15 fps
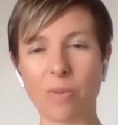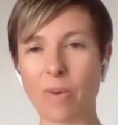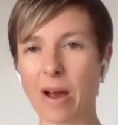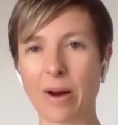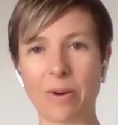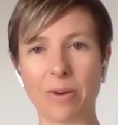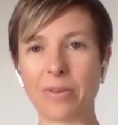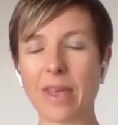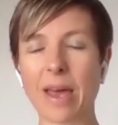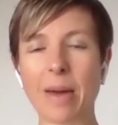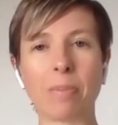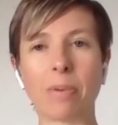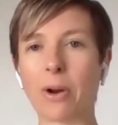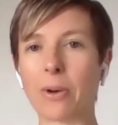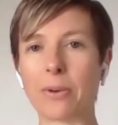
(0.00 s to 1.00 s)
Wow.
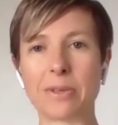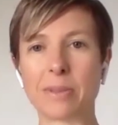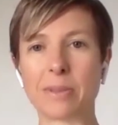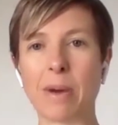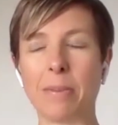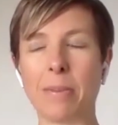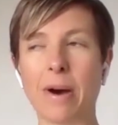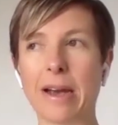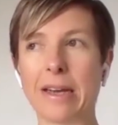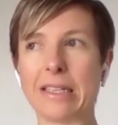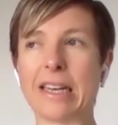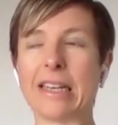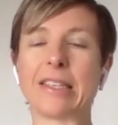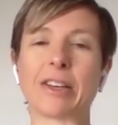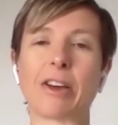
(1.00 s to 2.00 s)
That blows my mind.
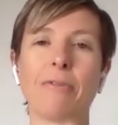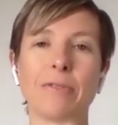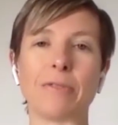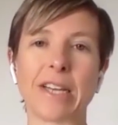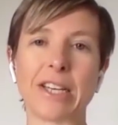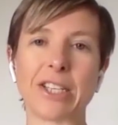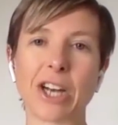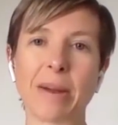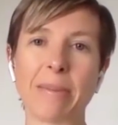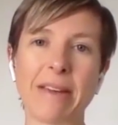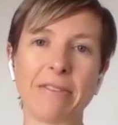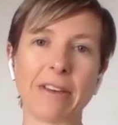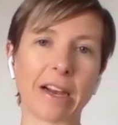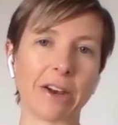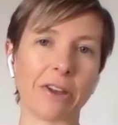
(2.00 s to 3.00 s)
It's a conversation I'm
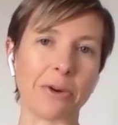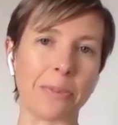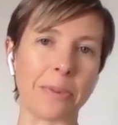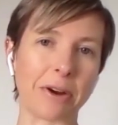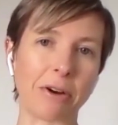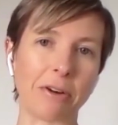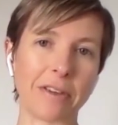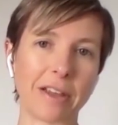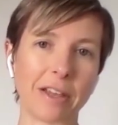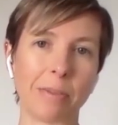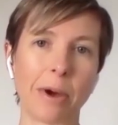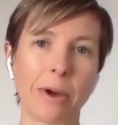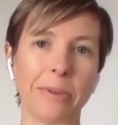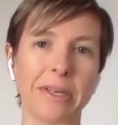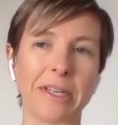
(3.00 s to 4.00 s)
having a little bit of at the
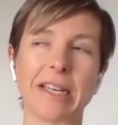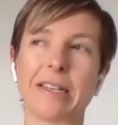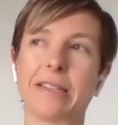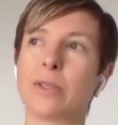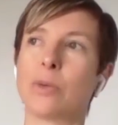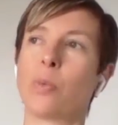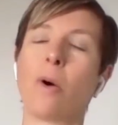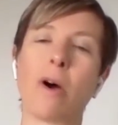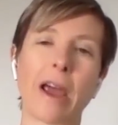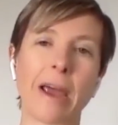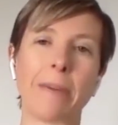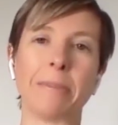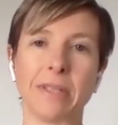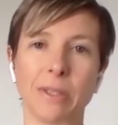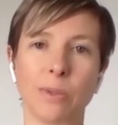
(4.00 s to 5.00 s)
moment, is what
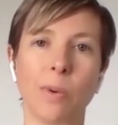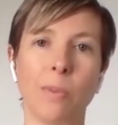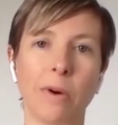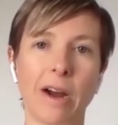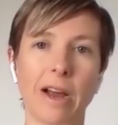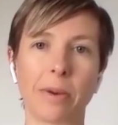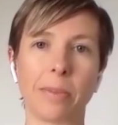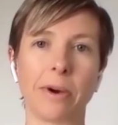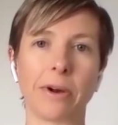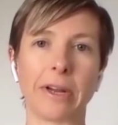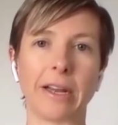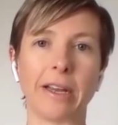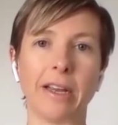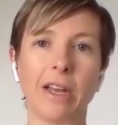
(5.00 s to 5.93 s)
happens when we're out of body?